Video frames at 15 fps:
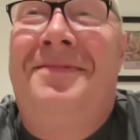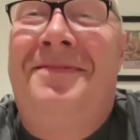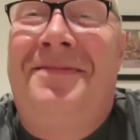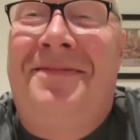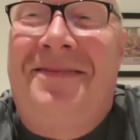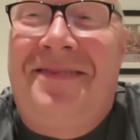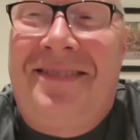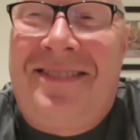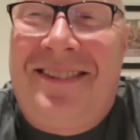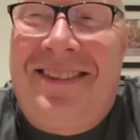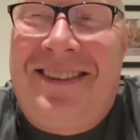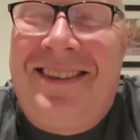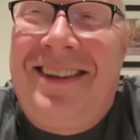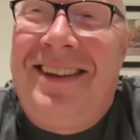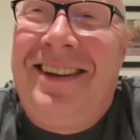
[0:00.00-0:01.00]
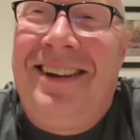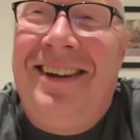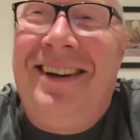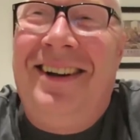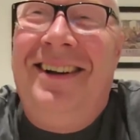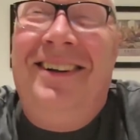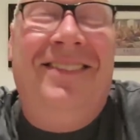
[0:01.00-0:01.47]
I'm
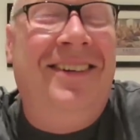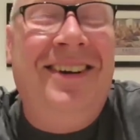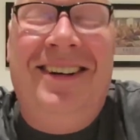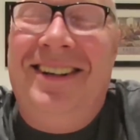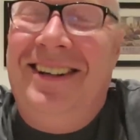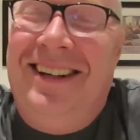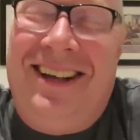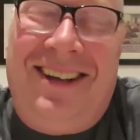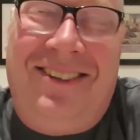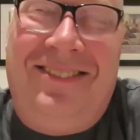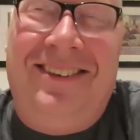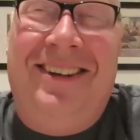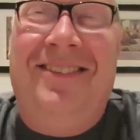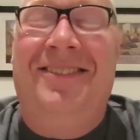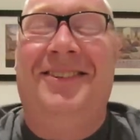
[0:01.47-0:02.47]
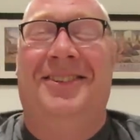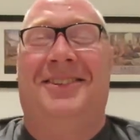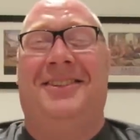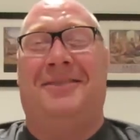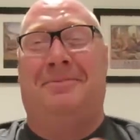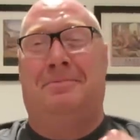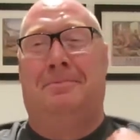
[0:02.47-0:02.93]
not laughing, I'm just...